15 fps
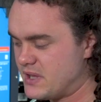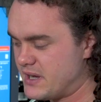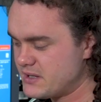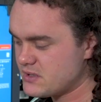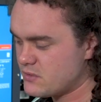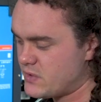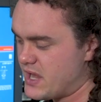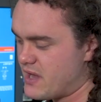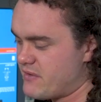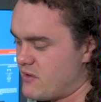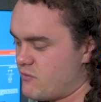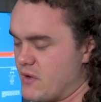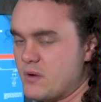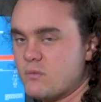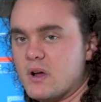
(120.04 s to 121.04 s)
plugs, we have
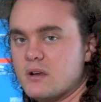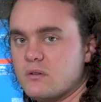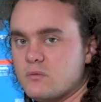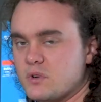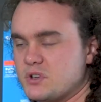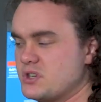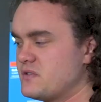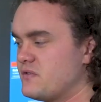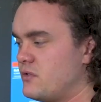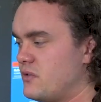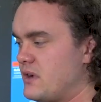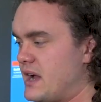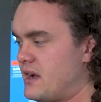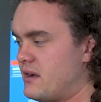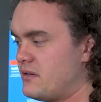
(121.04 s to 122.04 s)
a red one, which is
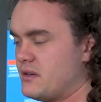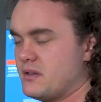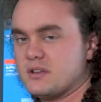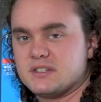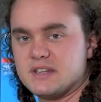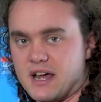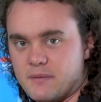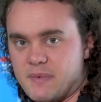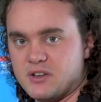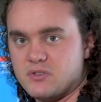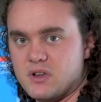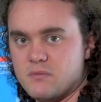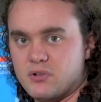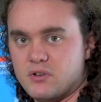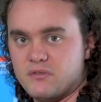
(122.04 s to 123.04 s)
for our starter
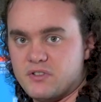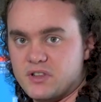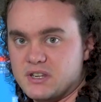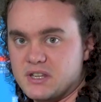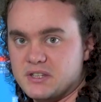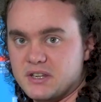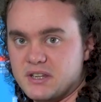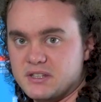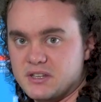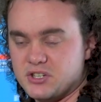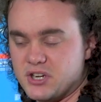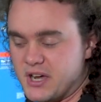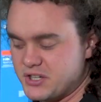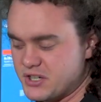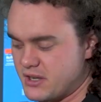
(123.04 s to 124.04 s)
battery input for the DC-DC
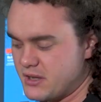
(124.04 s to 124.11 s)
charger,